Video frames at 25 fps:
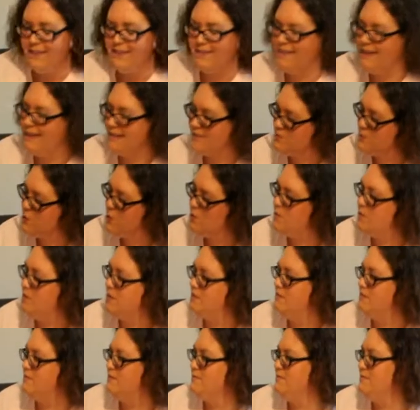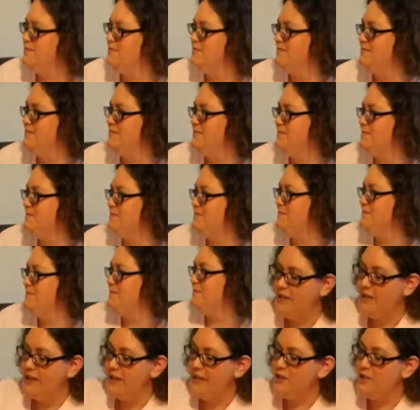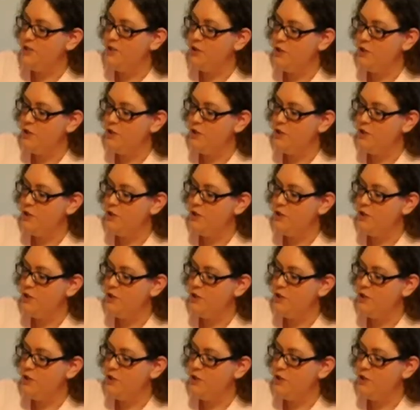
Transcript: That's a goalie. In